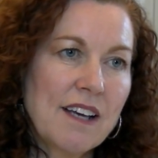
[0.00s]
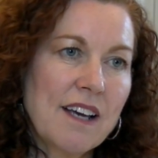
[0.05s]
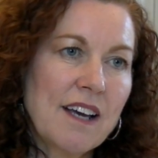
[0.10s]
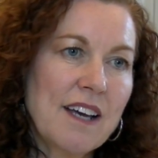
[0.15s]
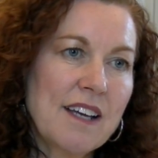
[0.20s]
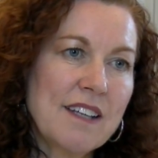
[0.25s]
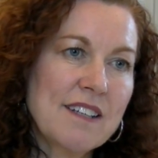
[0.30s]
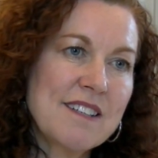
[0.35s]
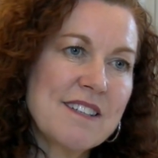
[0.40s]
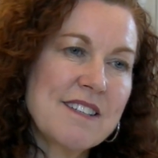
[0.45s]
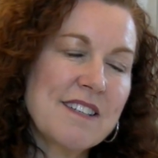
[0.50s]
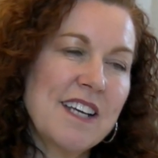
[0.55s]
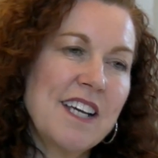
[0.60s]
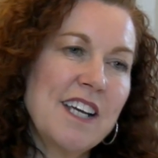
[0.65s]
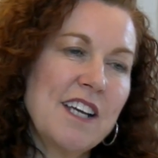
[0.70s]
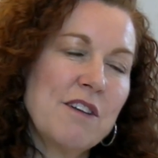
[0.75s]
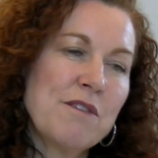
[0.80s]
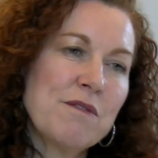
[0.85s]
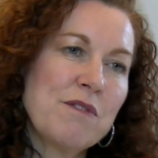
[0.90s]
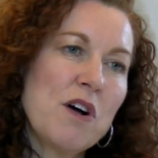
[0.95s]
And
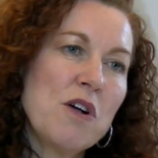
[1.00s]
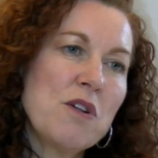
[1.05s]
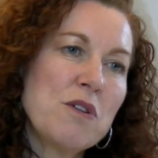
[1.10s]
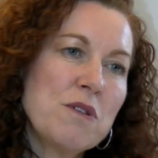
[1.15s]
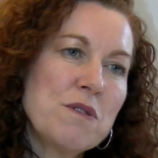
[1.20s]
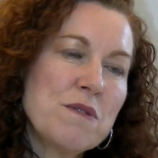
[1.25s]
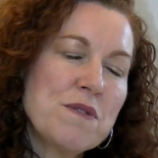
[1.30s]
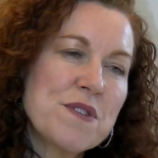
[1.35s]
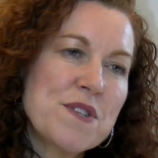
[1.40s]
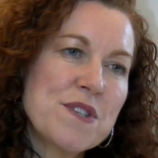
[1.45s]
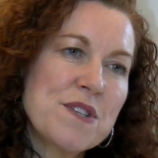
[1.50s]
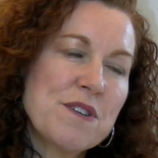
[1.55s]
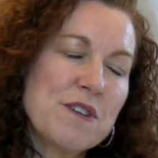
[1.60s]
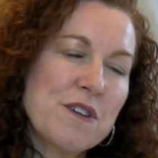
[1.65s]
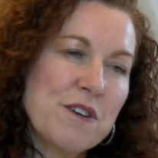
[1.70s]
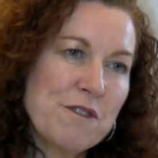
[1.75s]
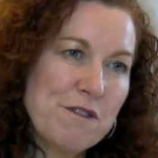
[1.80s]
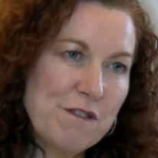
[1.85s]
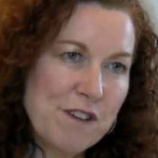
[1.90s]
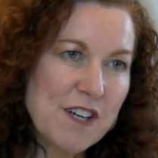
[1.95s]
it involves,
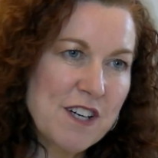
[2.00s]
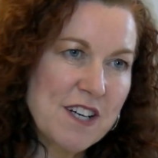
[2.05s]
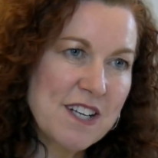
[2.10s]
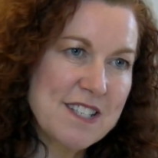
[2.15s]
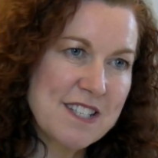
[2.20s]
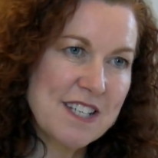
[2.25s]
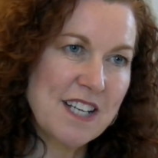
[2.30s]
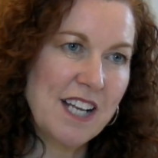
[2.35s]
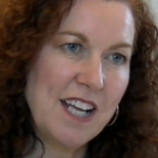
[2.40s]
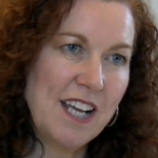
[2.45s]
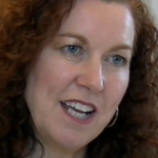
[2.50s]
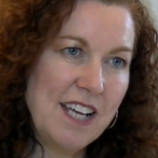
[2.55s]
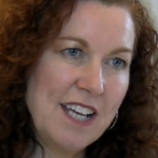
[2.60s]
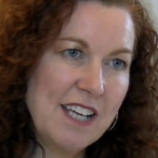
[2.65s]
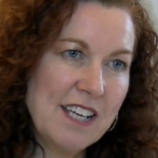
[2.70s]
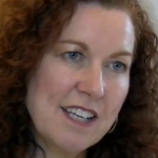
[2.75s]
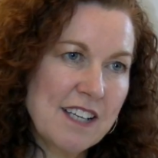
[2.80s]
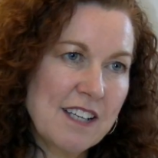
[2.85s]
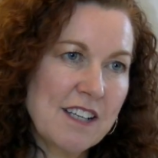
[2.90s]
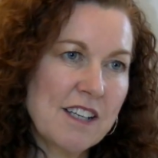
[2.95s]
firstly,